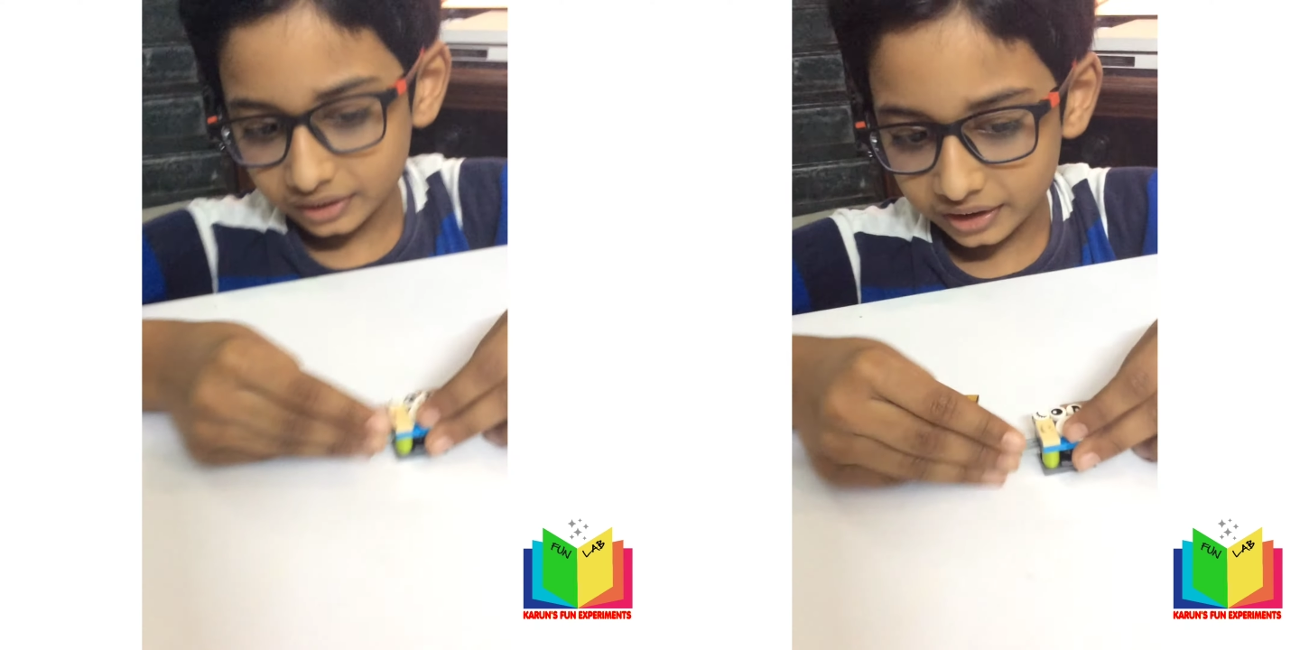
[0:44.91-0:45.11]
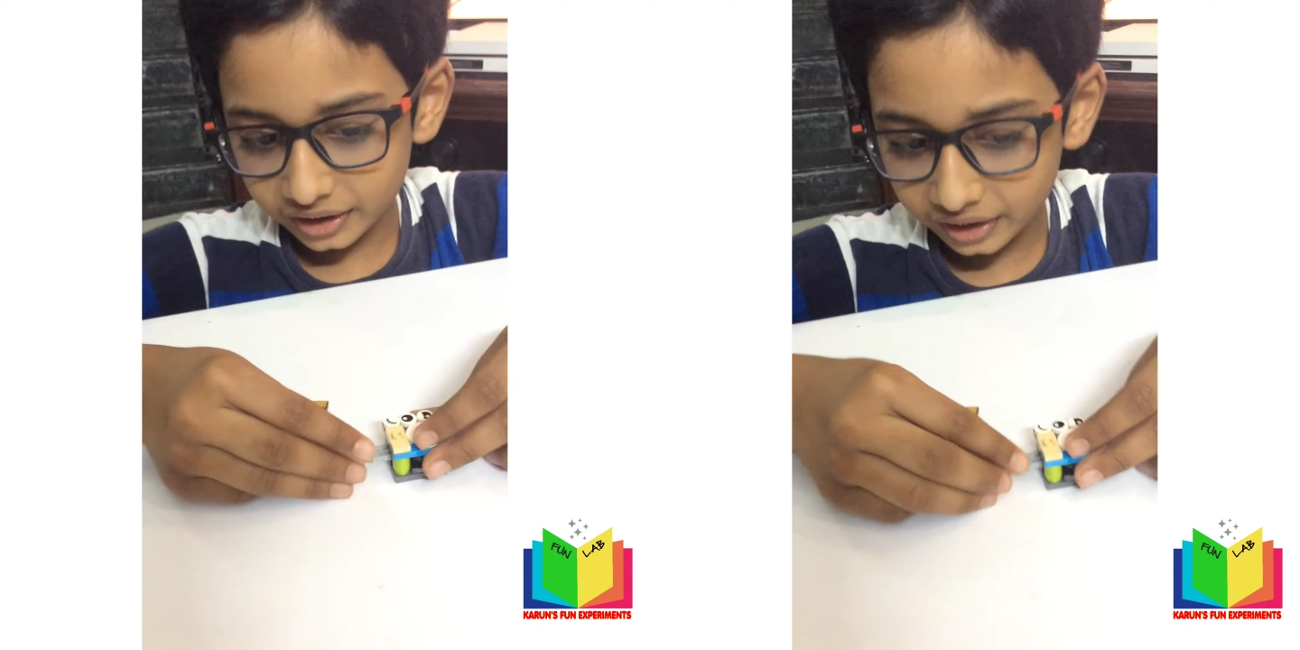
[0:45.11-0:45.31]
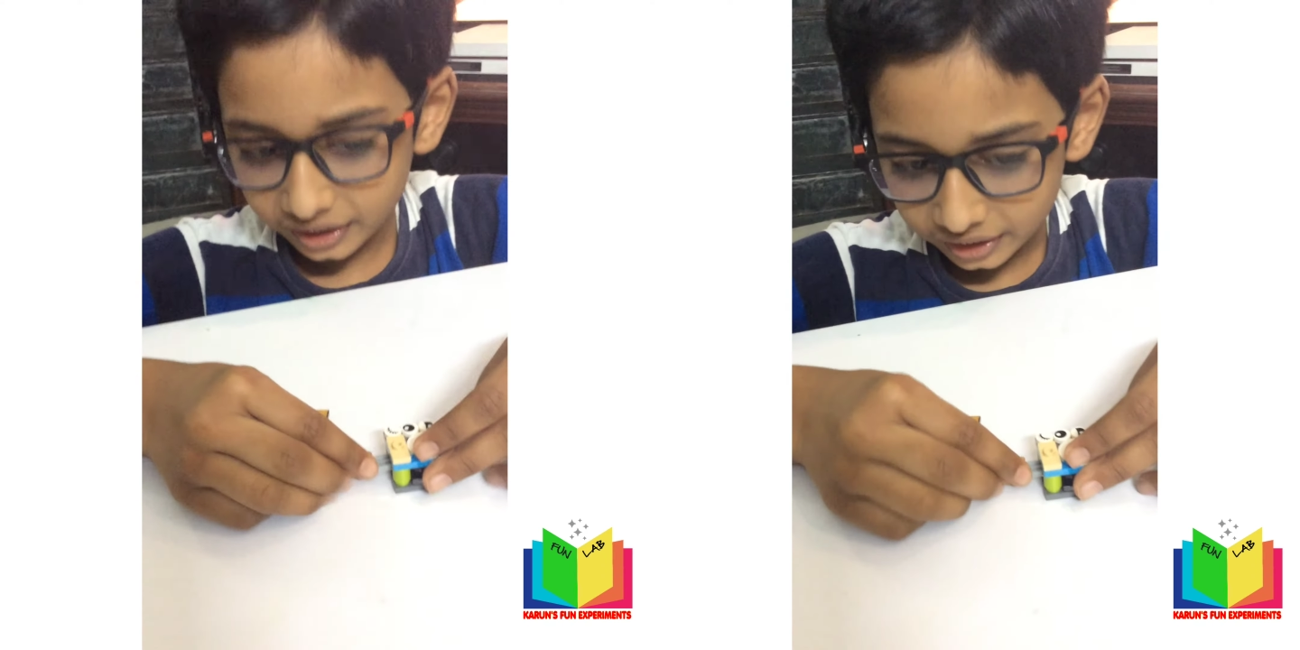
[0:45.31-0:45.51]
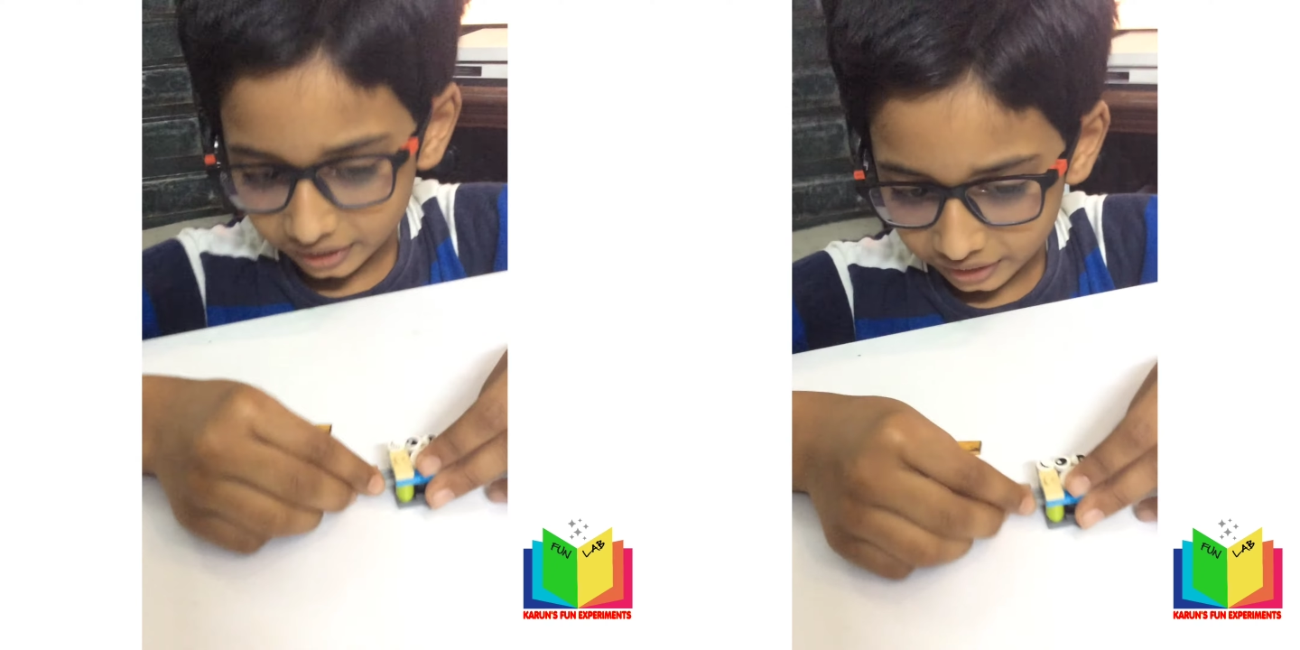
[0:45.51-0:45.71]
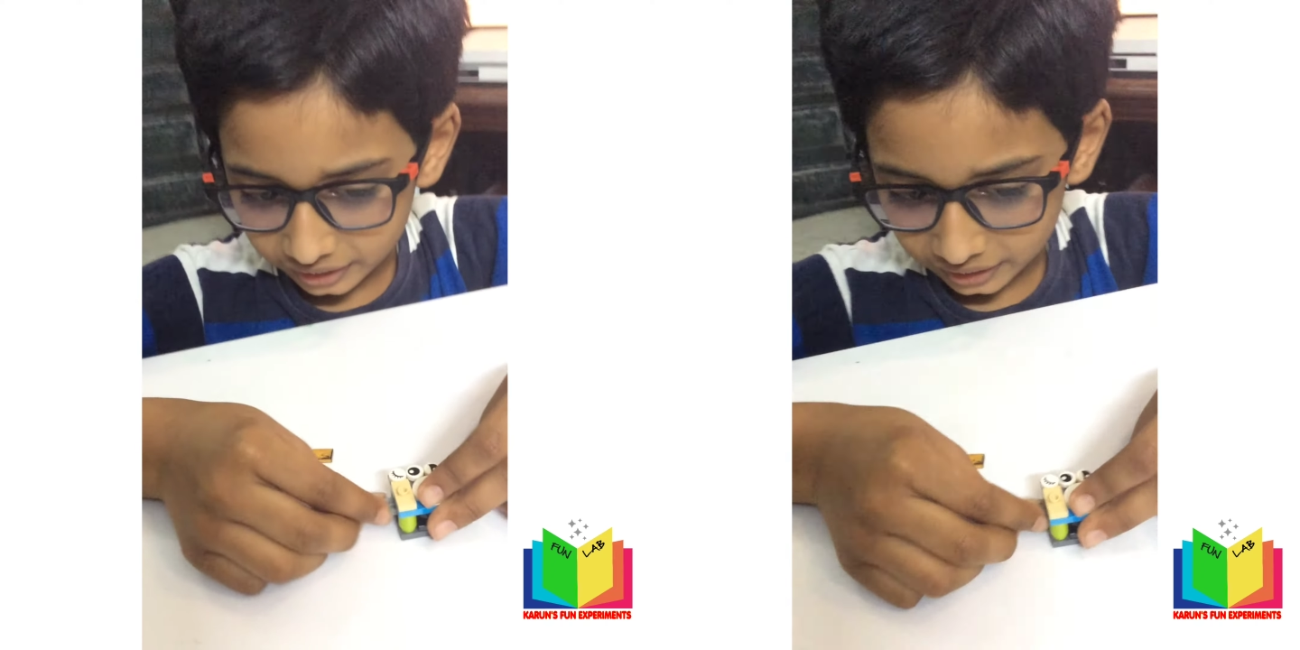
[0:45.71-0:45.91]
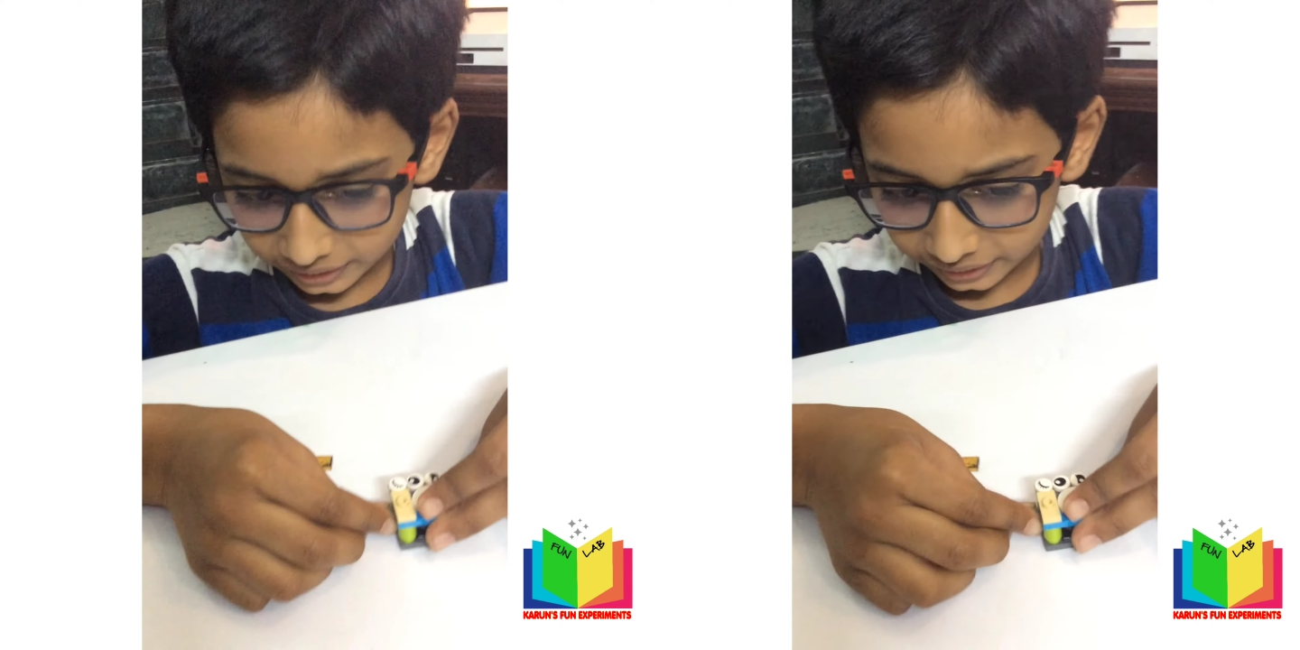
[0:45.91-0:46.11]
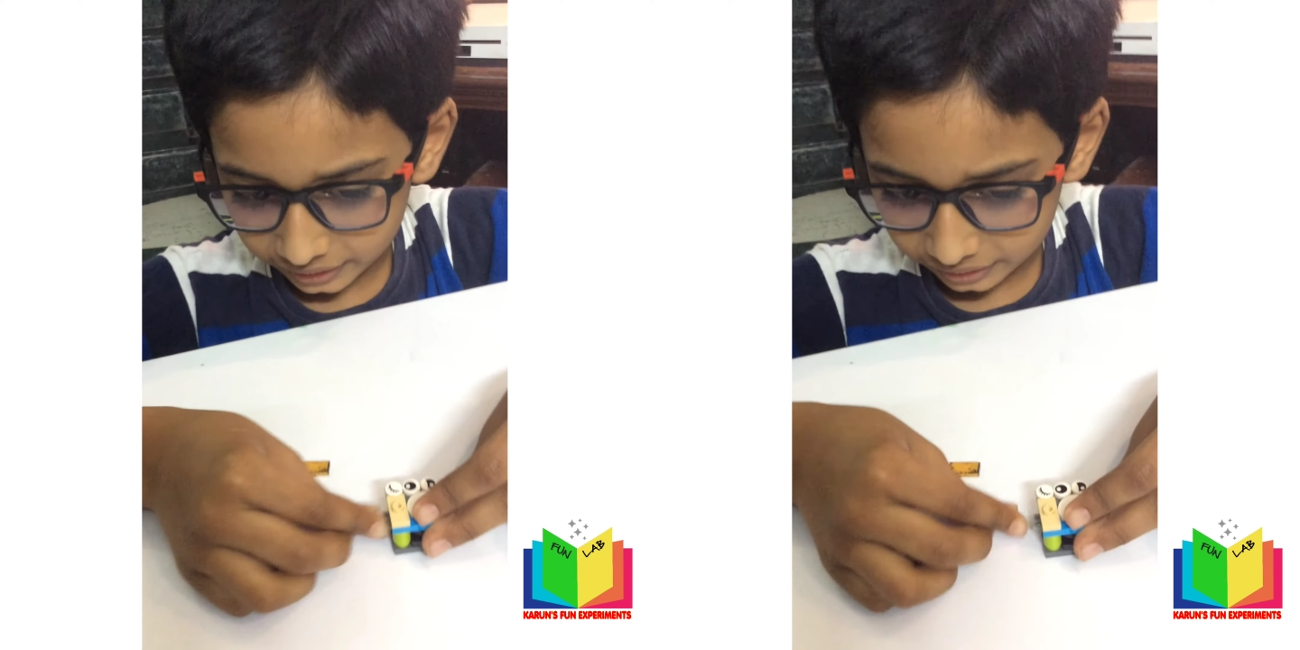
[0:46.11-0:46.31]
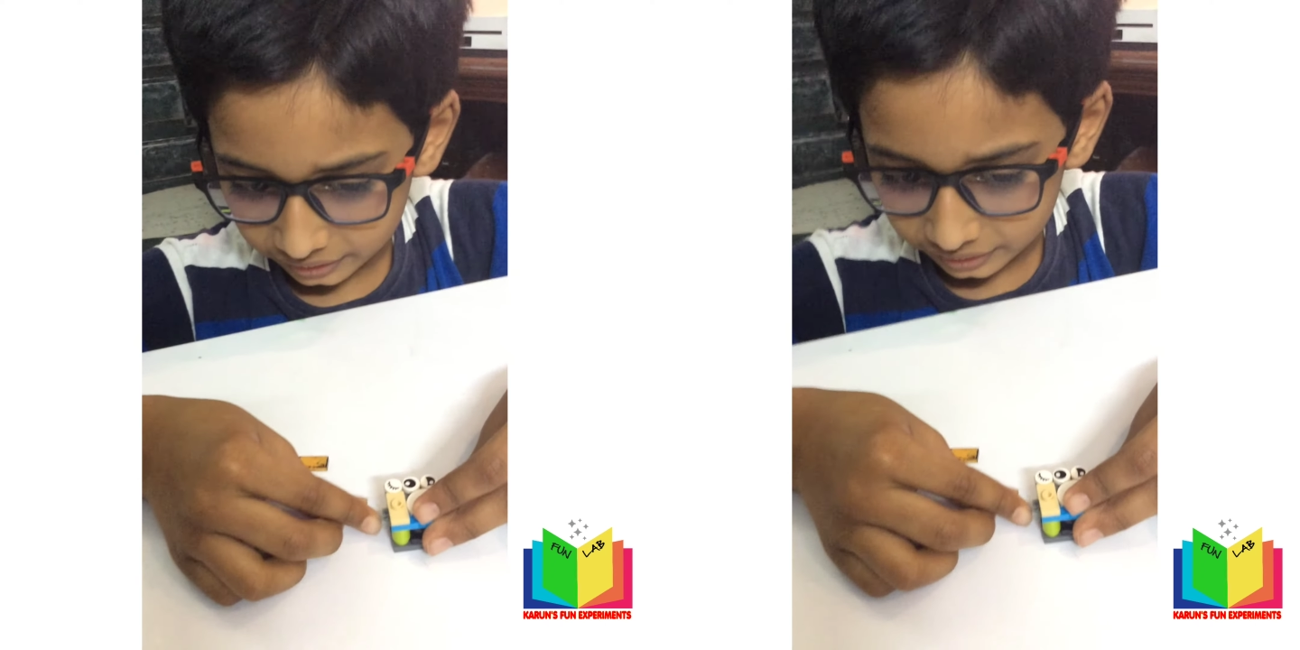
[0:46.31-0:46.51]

thing like that.